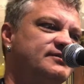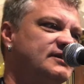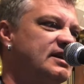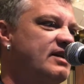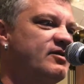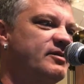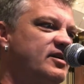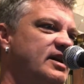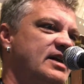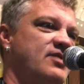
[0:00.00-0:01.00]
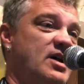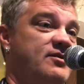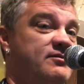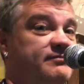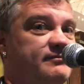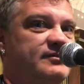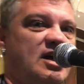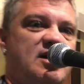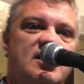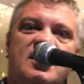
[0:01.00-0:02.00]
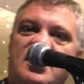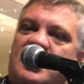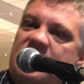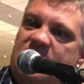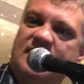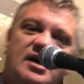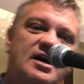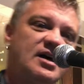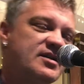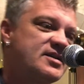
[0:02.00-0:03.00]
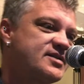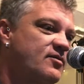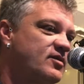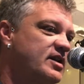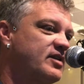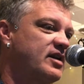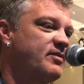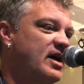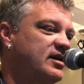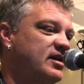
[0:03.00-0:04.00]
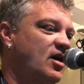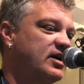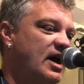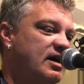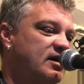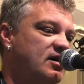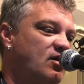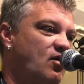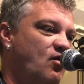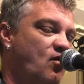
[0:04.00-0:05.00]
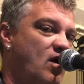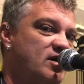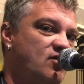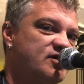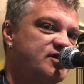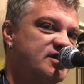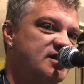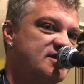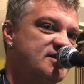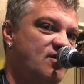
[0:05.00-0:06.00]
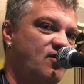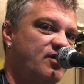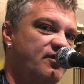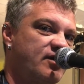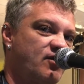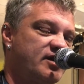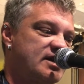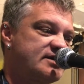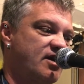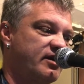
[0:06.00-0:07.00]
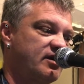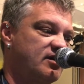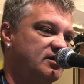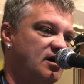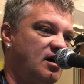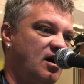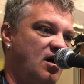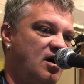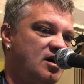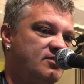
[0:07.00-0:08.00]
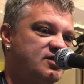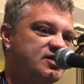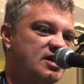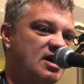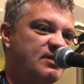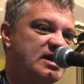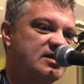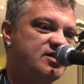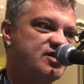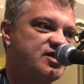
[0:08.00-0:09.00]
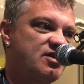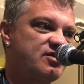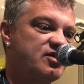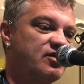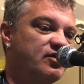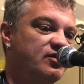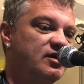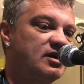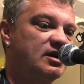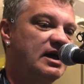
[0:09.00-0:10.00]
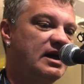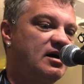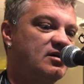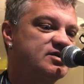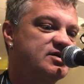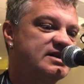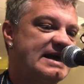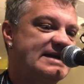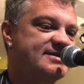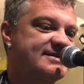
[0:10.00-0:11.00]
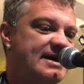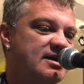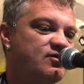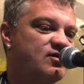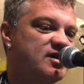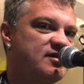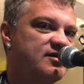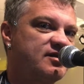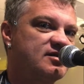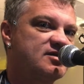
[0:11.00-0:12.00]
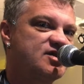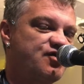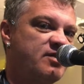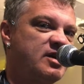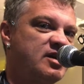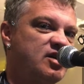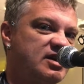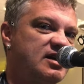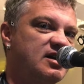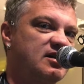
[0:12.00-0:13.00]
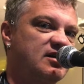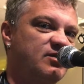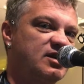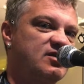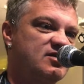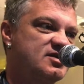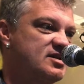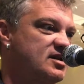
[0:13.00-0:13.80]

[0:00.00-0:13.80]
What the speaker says: Never mind. Anyway, there's time I'll never get back. Okay, while you're watching this, wondering what is going on, I'm here to show you how to get started with streaming your gig, because